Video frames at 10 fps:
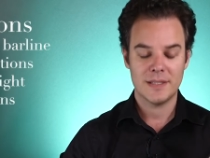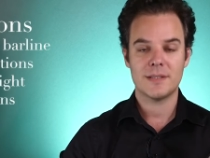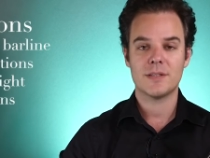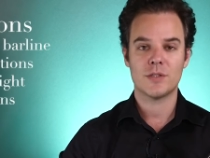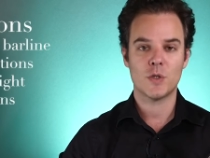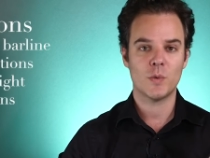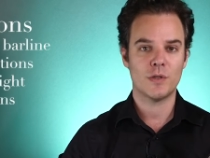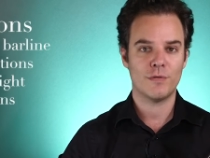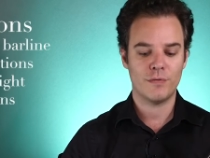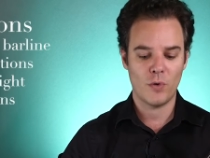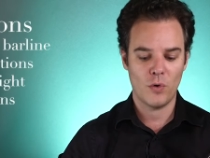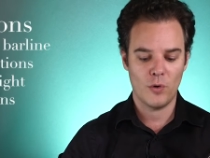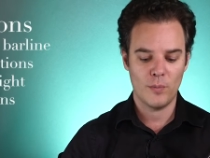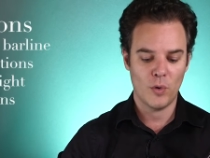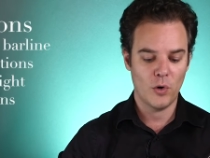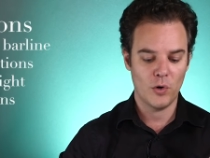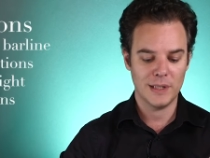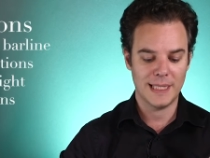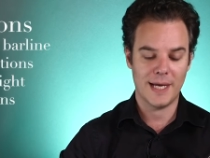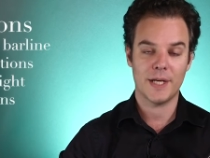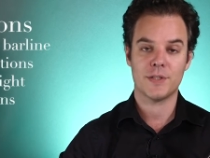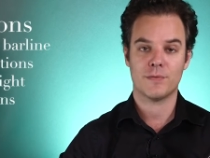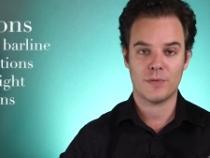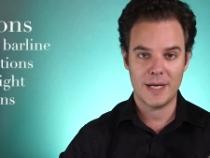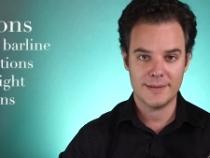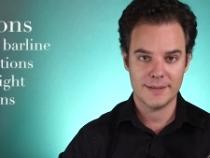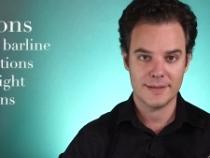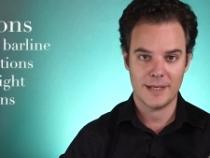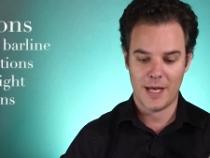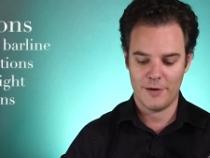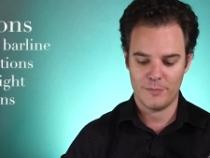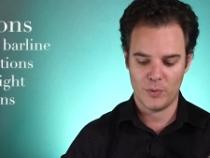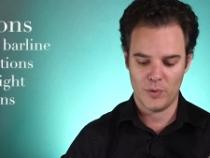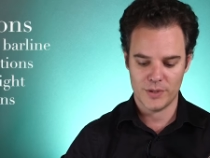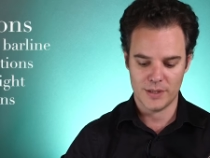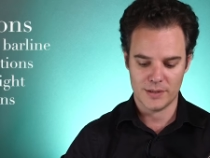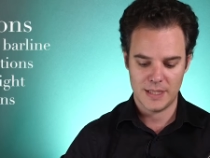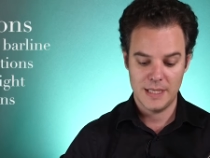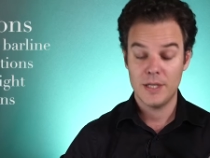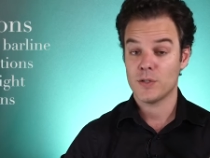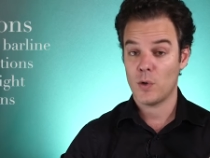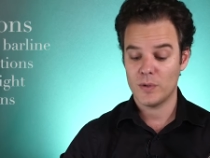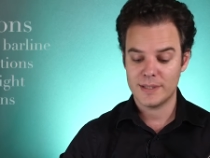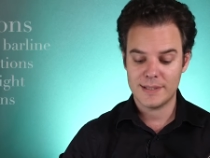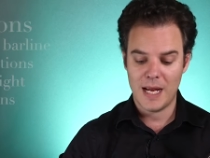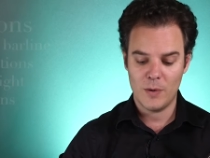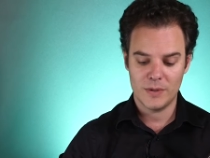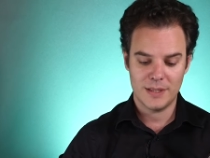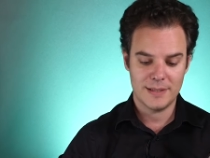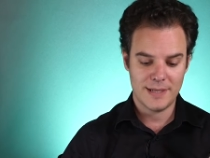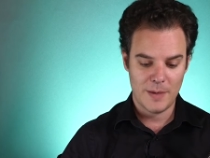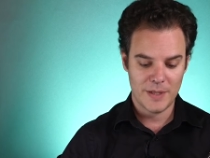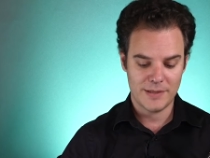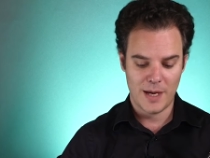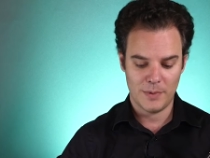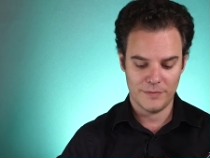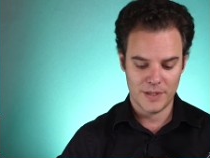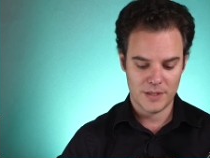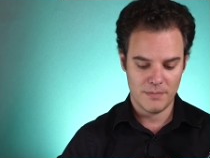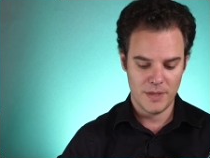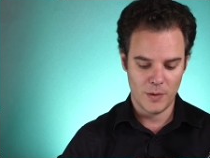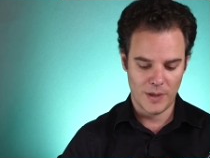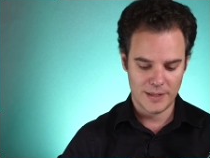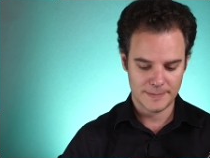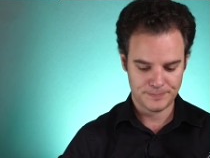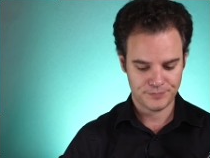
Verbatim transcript: This is to do with form or large phrases that have pauses. So, staying within the same example of this minuet,